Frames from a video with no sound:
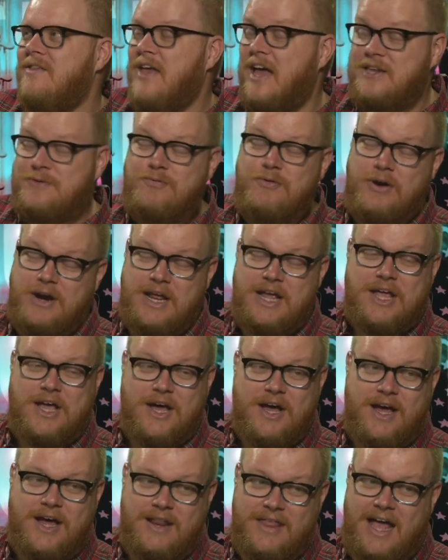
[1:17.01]
That's pretty
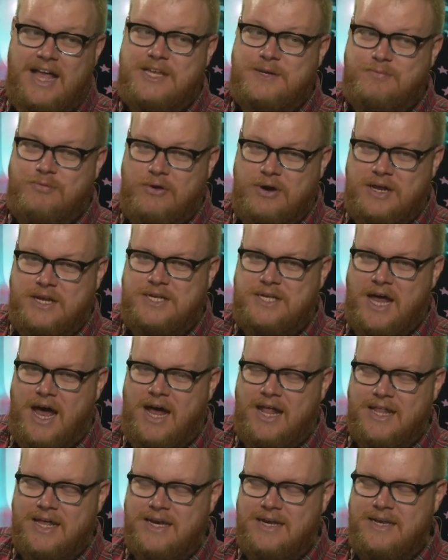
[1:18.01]
good. That's pretty
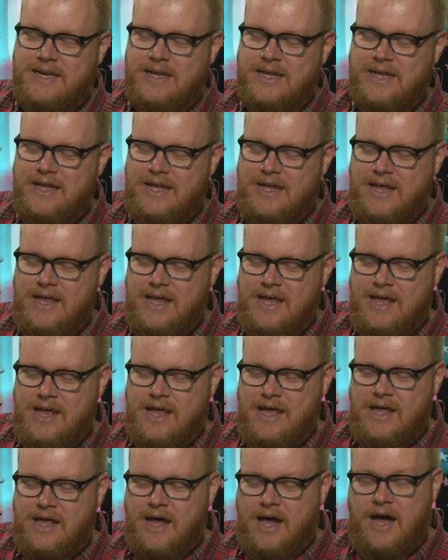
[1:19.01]
solid.
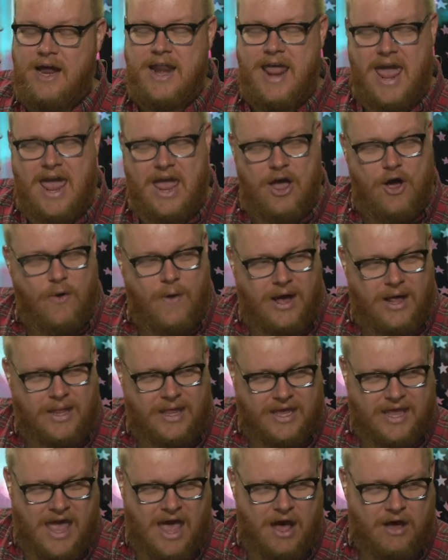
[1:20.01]
An AOL
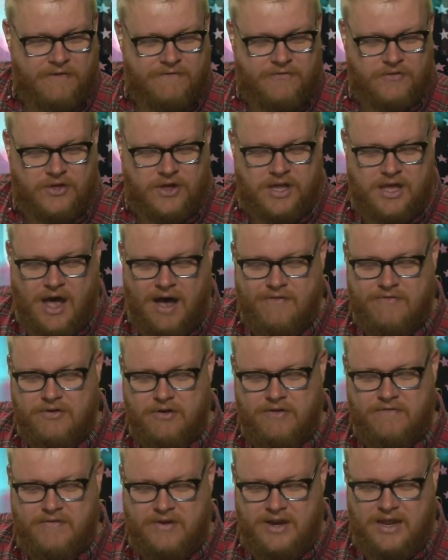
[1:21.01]
account for the
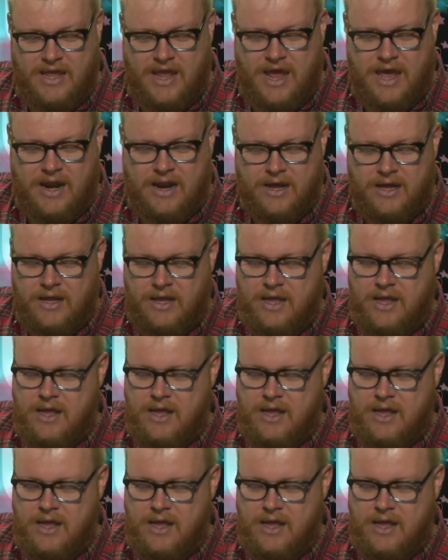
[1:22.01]
governor of Indiana.